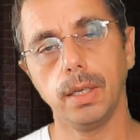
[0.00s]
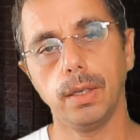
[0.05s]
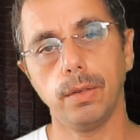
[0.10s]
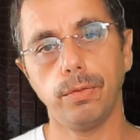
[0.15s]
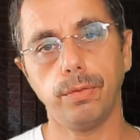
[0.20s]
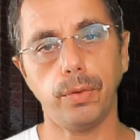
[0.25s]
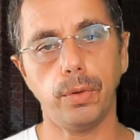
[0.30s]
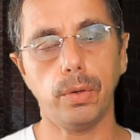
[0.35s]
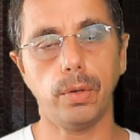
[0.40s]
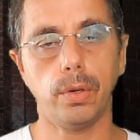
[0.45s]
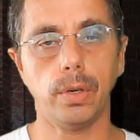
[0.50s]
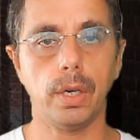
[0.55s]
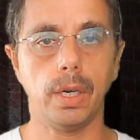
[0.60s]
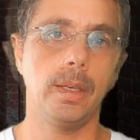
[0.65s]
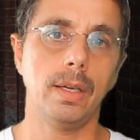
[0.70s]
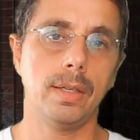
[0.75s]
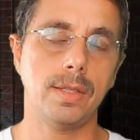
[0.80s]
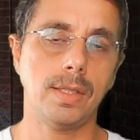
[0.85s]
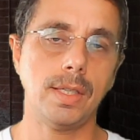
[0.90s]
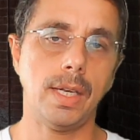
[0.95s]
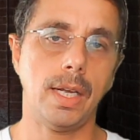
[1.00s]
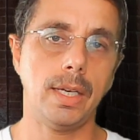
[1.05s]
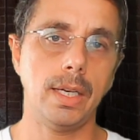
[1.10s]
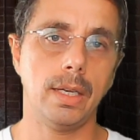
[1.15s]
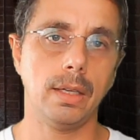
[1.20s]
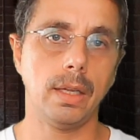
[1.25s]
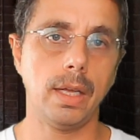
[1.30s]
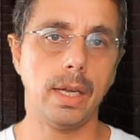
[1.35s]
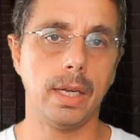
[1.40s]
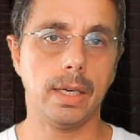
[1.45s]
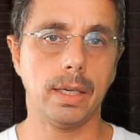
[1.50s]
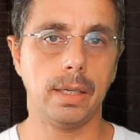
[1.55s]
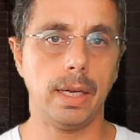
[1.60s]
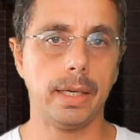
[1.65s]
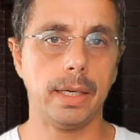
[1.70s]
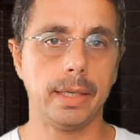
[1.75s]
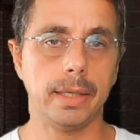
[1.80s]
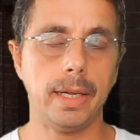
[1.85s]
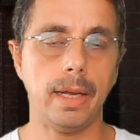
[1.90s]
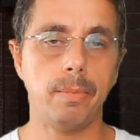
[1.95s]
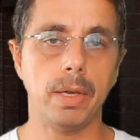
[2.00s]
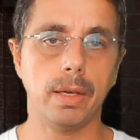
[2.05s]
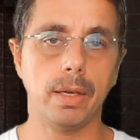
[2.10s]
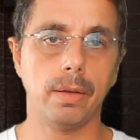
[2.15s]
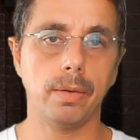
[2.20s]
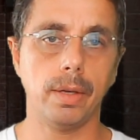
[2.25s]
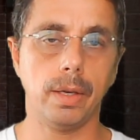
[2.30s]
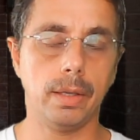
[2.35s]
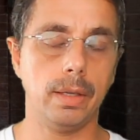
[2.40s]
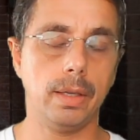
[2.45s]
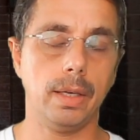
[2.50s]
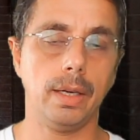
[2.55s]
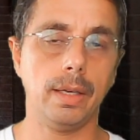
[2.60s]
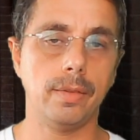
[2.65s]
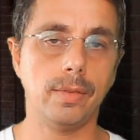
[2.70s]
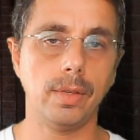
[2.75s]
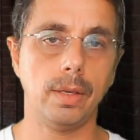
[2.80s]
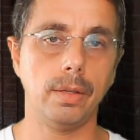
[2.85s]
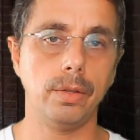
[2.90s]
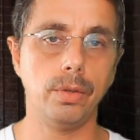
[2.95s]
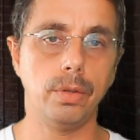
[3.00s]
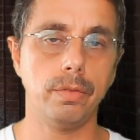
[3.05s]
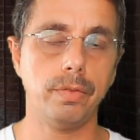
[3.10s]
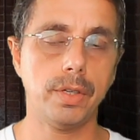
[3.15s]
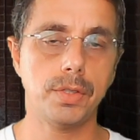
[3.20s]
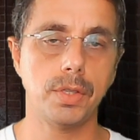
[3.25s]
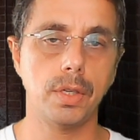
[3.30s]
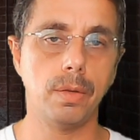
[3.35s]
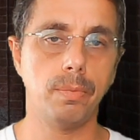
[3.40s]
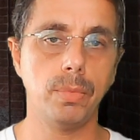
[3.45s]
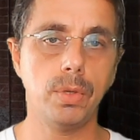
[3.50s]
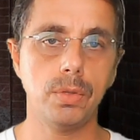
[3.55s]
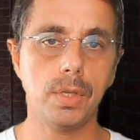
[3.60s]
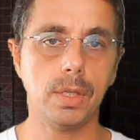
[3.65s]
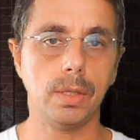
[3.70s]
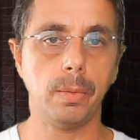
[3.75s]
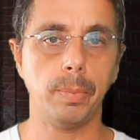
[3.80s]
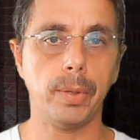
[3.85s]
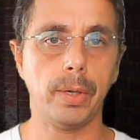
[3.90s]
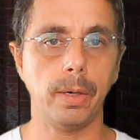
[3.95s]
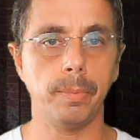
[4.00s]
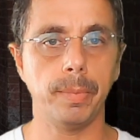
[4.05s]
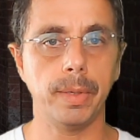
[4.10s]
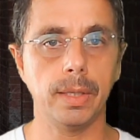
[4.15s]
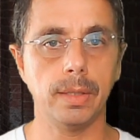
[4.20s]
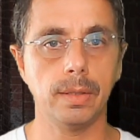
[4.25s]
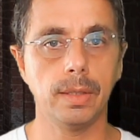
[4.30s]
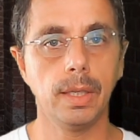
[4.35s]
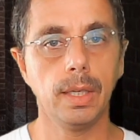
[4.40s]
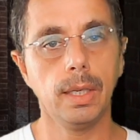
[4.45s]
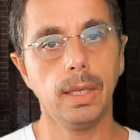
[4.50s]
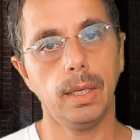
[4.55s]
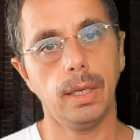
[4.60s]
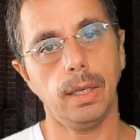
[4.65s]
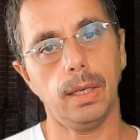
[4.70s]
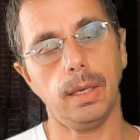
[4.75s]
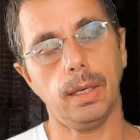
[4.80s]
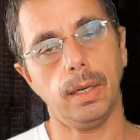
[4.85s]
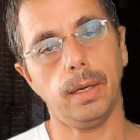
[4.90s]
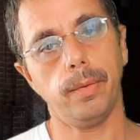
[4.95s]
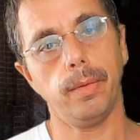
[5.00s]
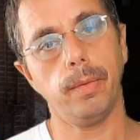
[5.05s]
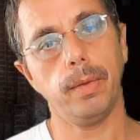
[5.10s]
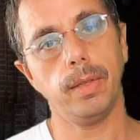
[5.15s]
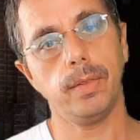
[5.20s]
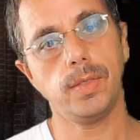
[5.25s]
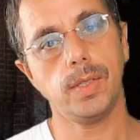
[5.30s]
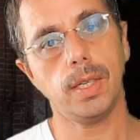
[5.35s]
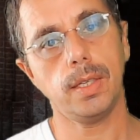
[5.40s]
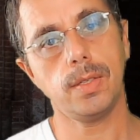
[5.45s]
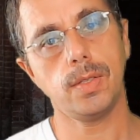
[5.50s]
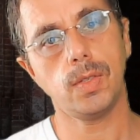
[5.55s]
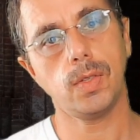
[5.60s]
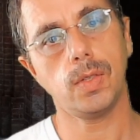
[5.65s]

for a setting like an academic as a university music department, since